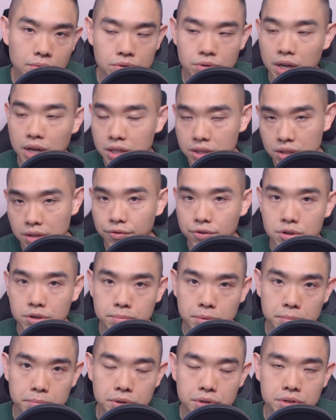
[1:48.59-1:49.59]
So that's the first
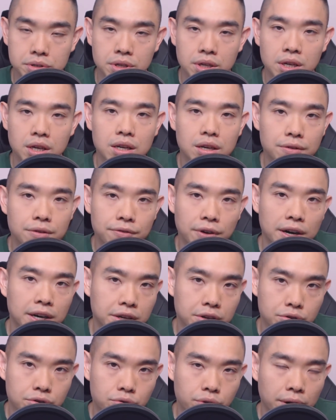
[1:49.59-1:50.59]
purpose, defining
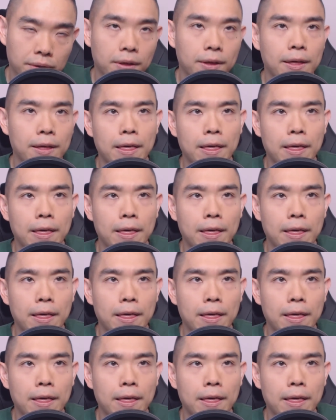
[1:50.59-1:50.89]
the trend.